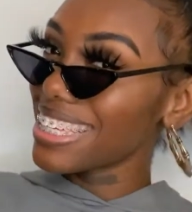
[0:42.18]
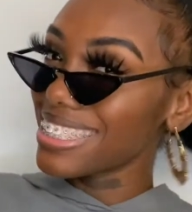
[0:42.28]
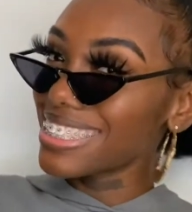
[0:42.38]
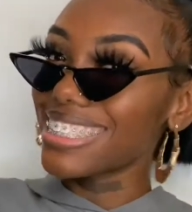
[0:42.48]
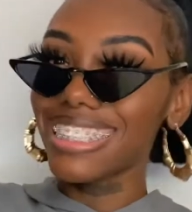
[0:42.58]

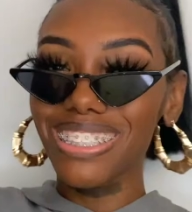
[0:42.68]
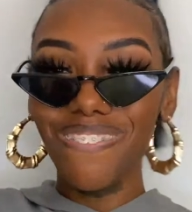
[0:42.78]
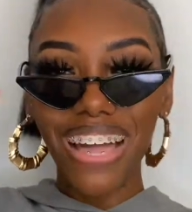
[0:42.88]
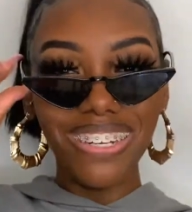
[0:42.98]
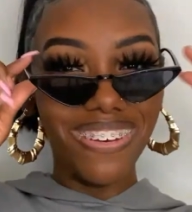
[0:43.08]
this is the
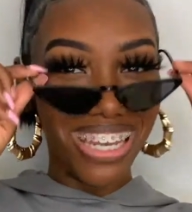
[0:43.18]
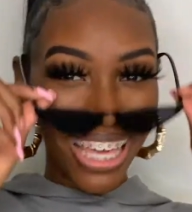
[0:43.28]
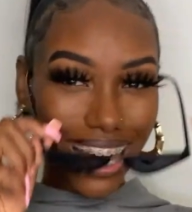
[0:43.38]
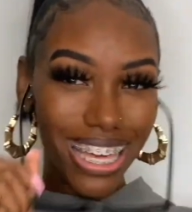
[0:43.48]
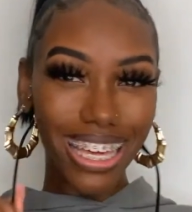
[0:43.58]
final
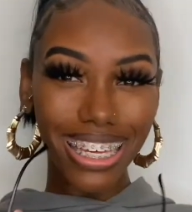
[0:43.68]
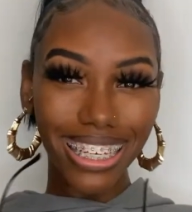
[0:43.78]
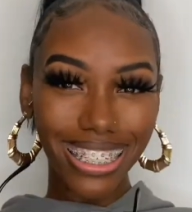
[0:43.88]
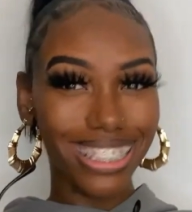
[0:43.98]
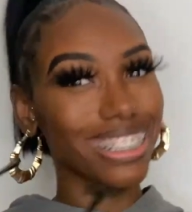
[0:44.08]

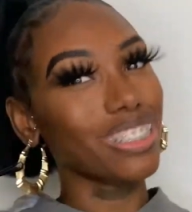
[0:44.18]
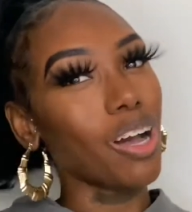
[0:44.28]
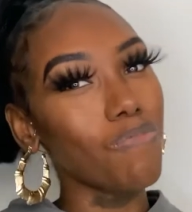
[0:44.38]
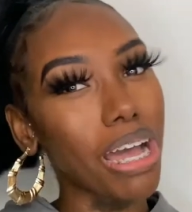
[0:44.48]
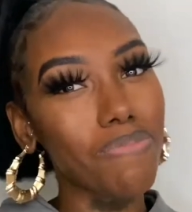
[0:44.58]
look. Don't
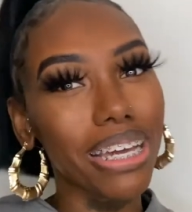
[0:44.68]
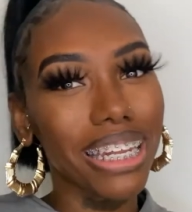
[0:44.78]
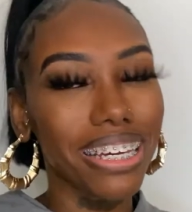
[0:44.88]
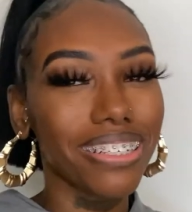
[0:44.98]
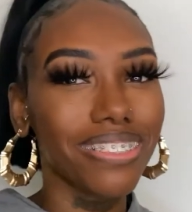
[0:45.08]
mind my
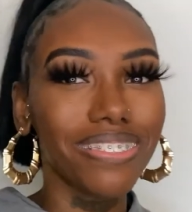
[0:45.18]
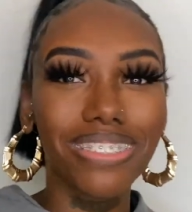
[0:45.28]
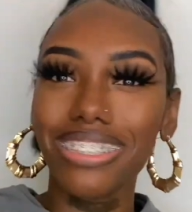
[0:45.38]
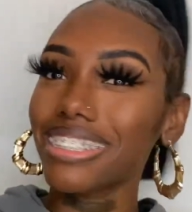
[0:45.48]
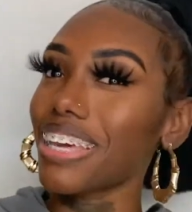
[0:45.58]
nails.
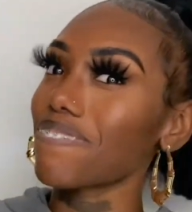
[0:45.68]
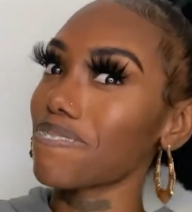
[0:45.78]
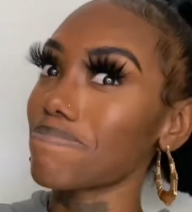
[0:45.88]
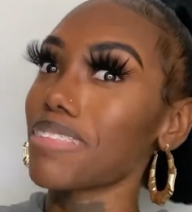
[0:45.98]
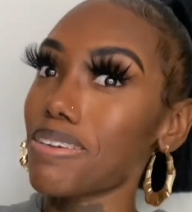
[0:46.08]

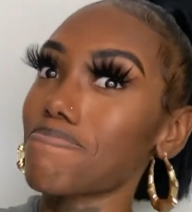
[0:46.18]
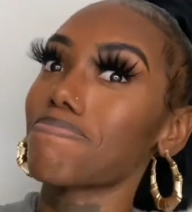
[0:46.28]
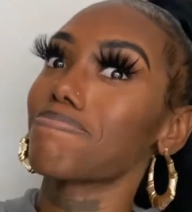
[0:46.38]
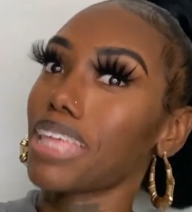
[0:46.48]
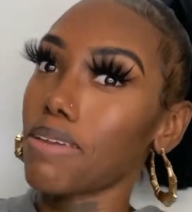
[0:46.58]

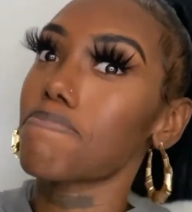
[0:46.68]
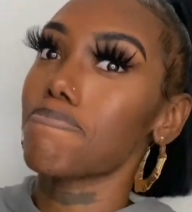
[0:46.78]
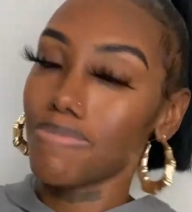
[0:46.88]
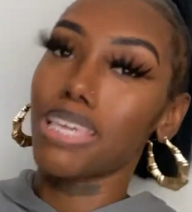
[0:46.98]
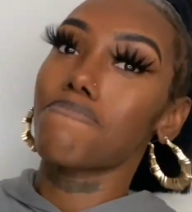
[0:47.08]

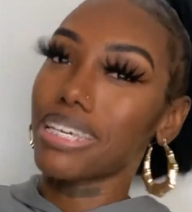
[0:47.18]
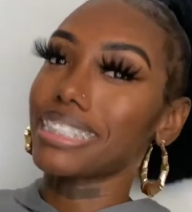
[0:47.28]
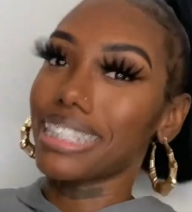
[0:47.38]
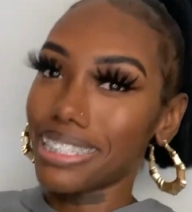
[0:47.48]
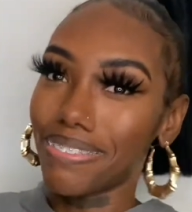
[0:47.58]
They messed
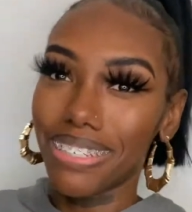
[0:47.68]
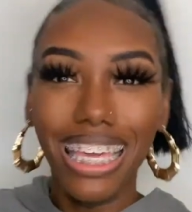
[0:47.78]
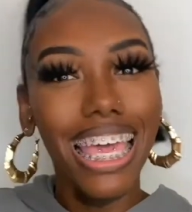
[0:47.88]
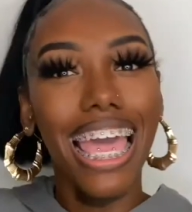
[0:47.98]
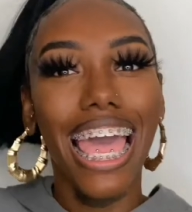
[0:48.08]
up.
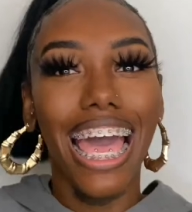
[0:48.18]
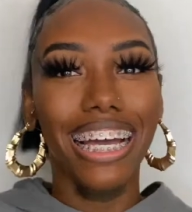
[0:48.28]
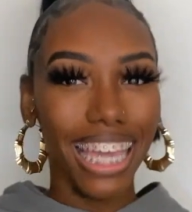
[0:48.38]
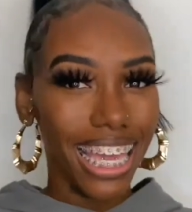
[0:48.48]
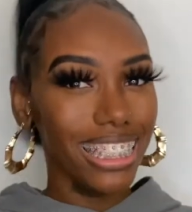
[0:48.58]

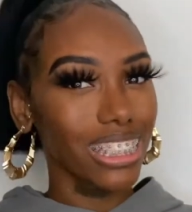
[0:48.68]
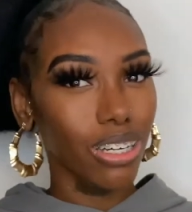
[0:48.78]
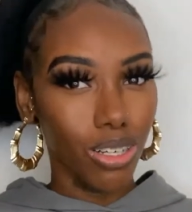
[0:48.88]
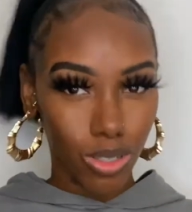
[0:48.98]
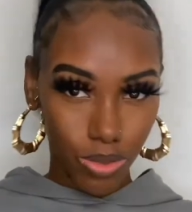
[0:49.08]
Okay,
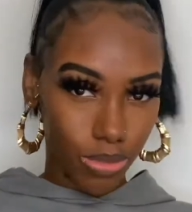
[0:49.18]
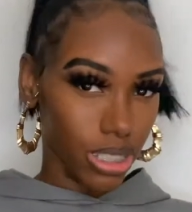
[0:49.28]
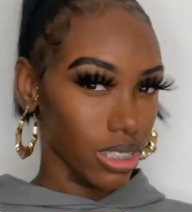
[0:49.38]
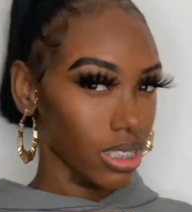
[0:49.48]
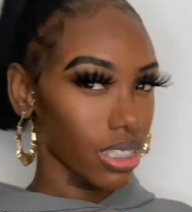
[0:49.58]
so, but
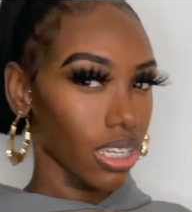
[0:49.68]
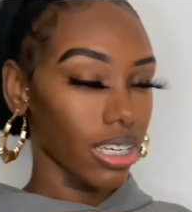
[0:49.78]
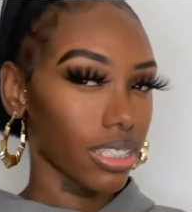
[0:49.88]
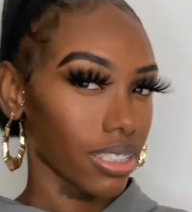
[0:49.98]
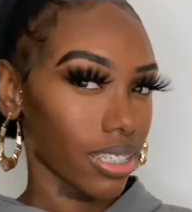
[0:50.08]
this is the look.